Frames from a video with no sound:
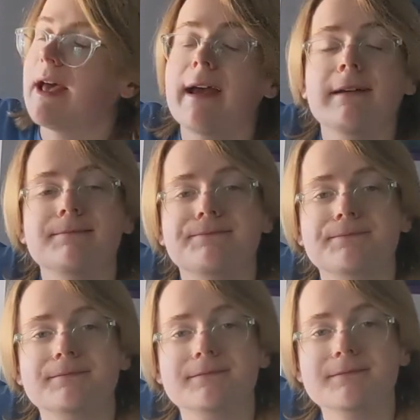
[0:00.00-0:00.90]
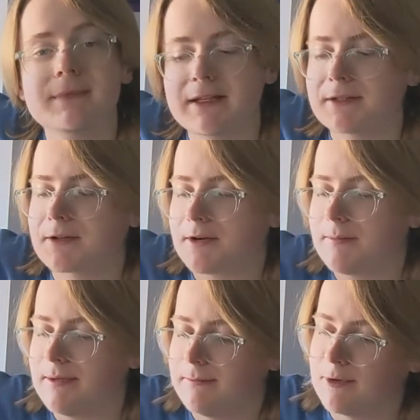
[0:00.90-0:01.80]
But hey, it's a
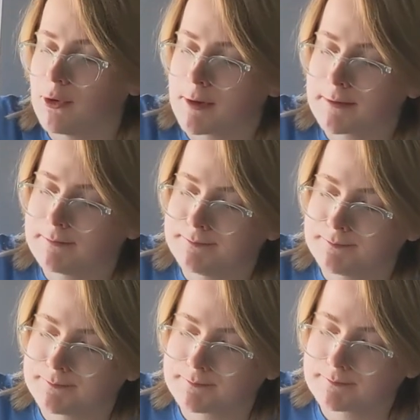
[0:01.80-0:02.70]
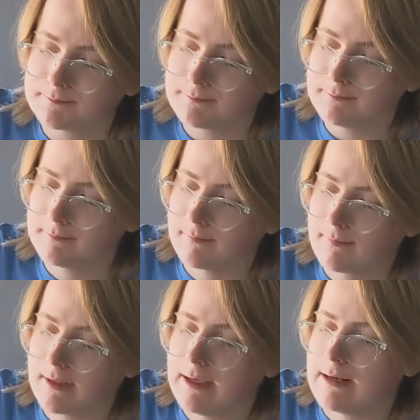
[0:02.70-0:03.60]
Kirby gourd,
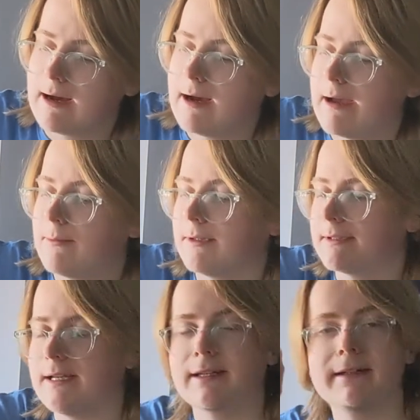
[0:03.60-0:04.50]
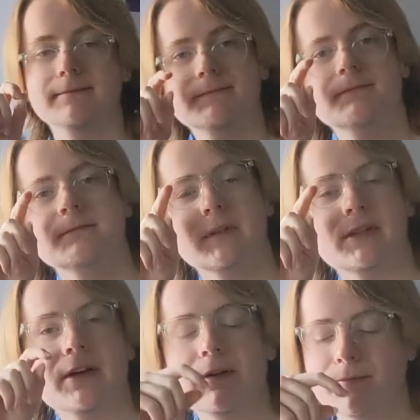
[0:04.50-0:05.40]
and I will take it.
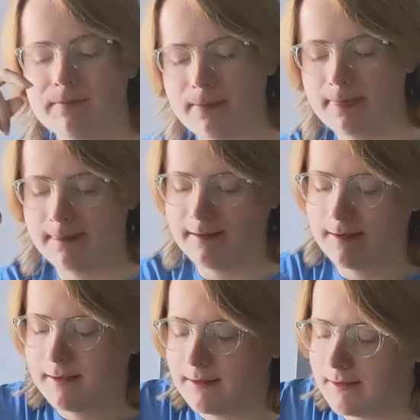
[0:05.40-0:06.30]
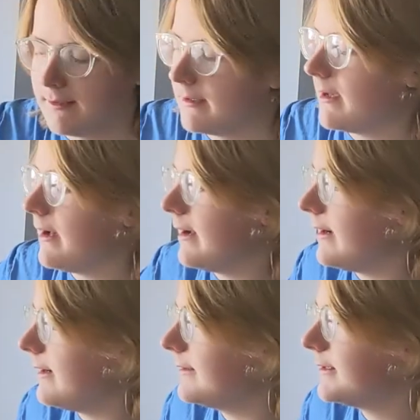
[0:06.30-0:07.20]
So,
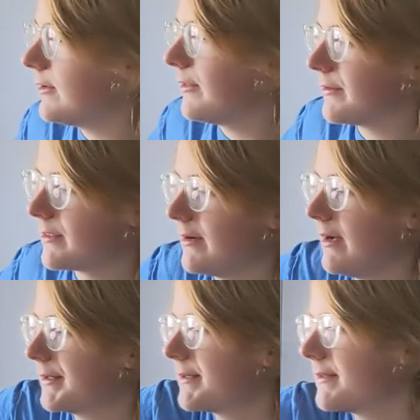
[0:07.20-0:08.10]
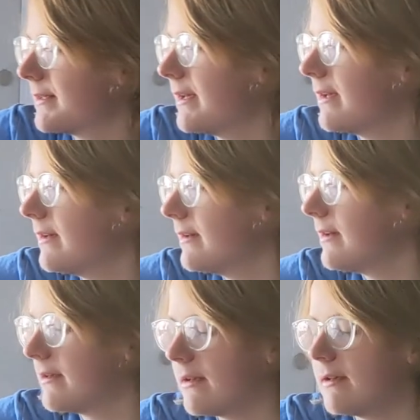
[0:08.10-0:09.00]
no other thoughts.
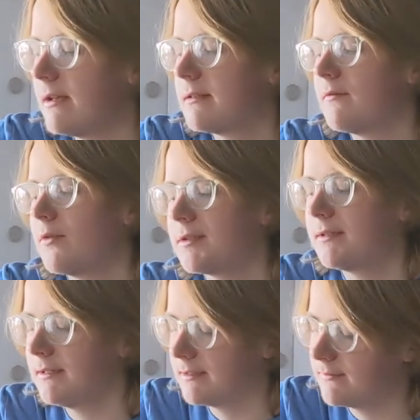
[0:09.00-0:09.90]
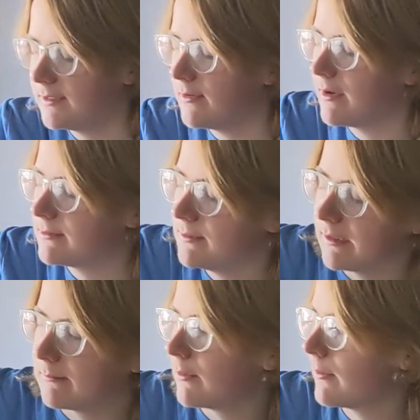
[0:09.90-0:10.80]
It's unfortunate that this video had to be
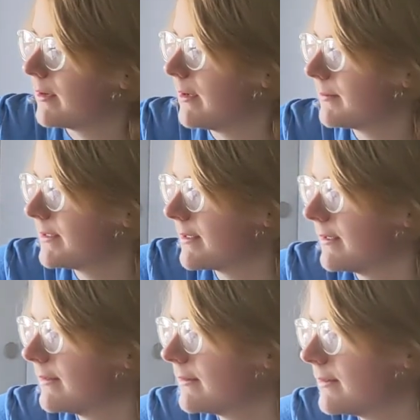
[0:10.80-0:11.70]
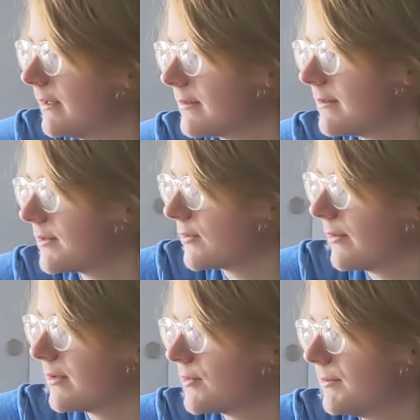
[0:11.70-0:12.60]
like broken up because then it does
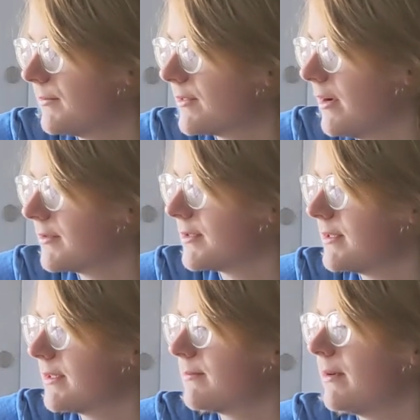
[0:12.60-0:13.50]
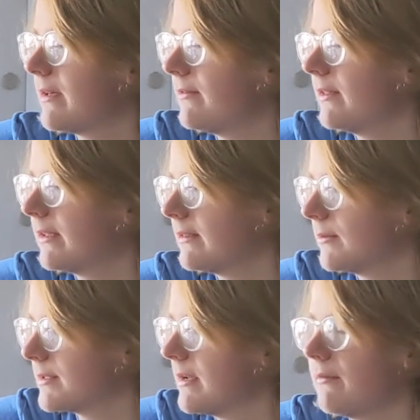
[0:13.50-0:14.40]
destroy the stream of consciousness, but I feel like there
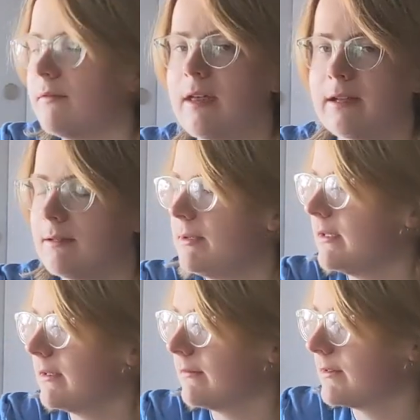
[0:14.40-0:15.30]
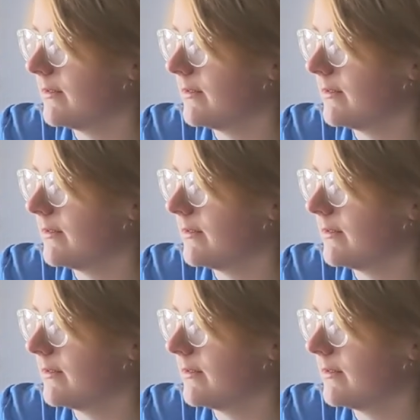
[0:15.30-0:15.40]
was enough of that at the beginning